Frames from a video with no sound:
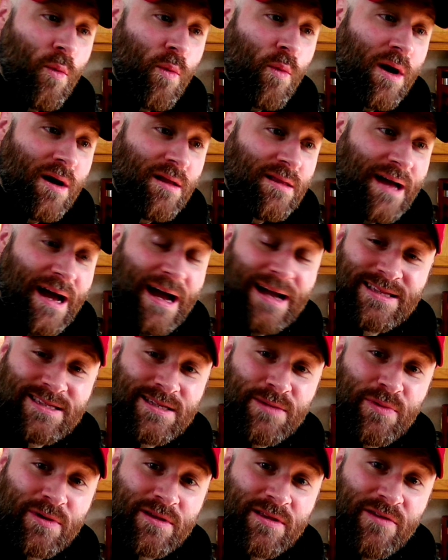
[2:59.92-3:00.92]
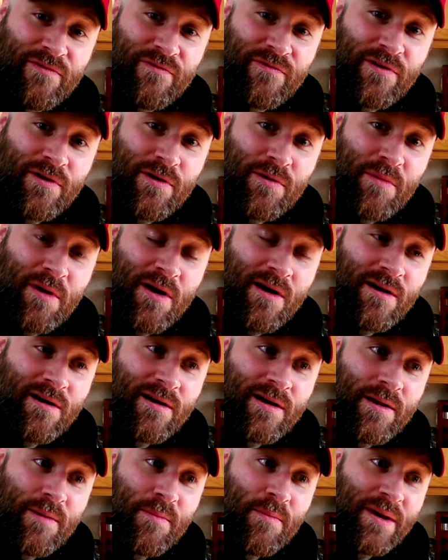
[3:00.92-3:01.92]
Well, I typically film
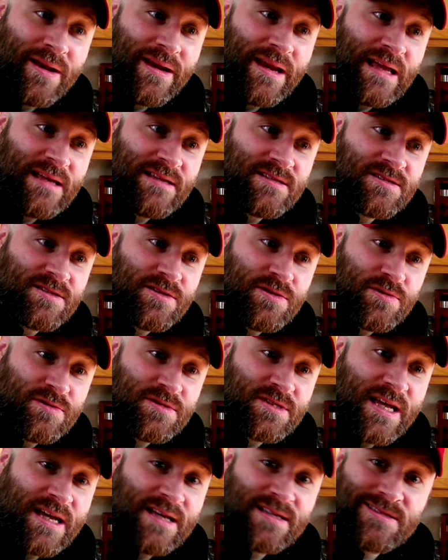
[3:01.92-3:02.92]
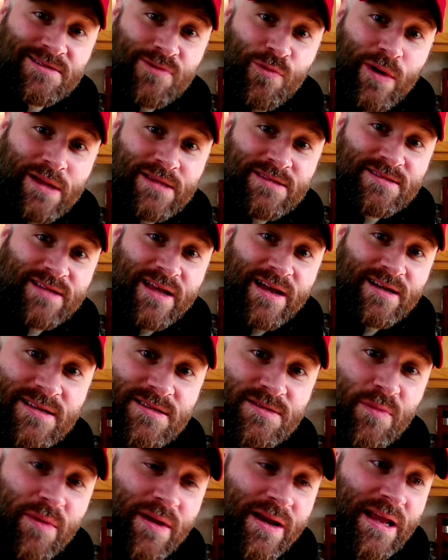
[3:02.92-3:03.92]
on Mondays, Tuesdays, and
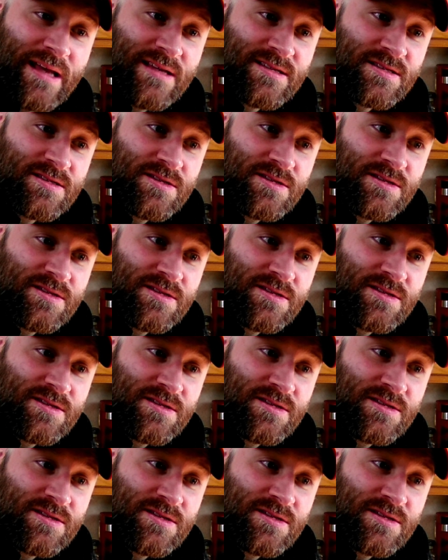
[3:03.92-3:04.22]
Wednesdays. Mondays